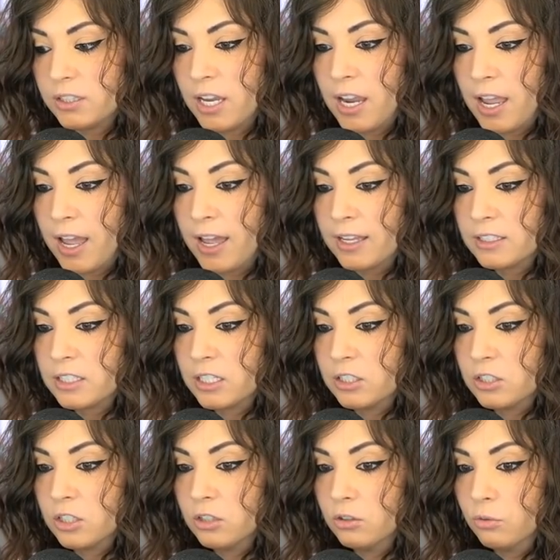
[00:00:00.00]
they had to
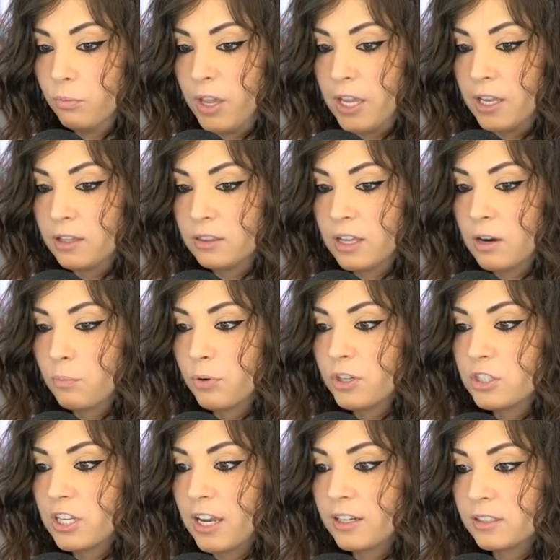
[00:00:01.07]
do, man. They're
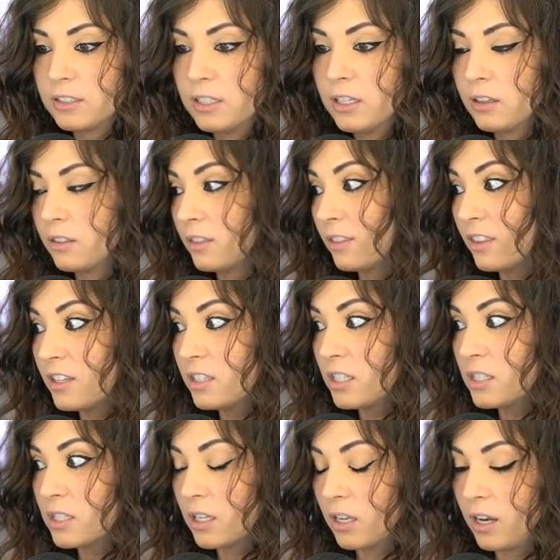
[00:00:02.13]
protecting. This
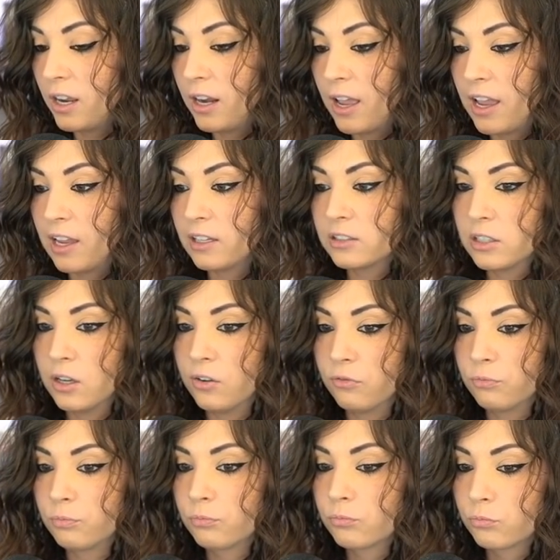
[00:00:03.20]
is an act of
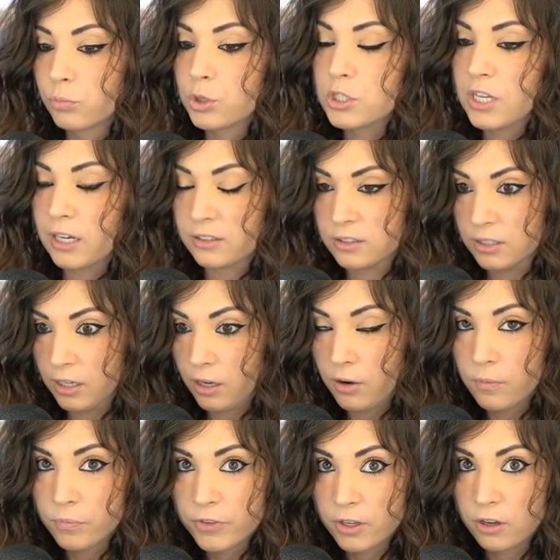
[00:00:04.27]
protecting.
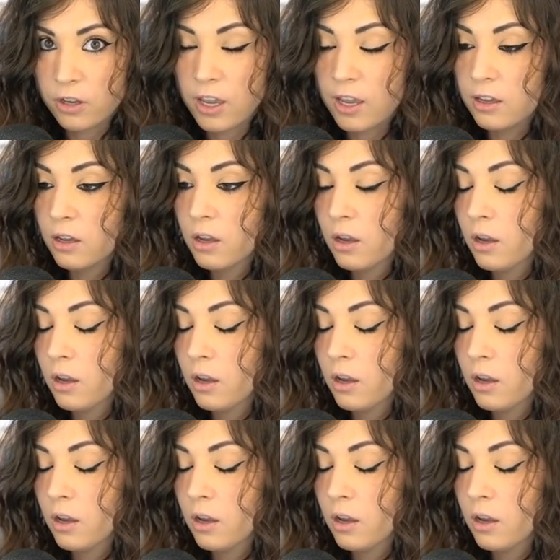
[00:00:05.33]
Okay.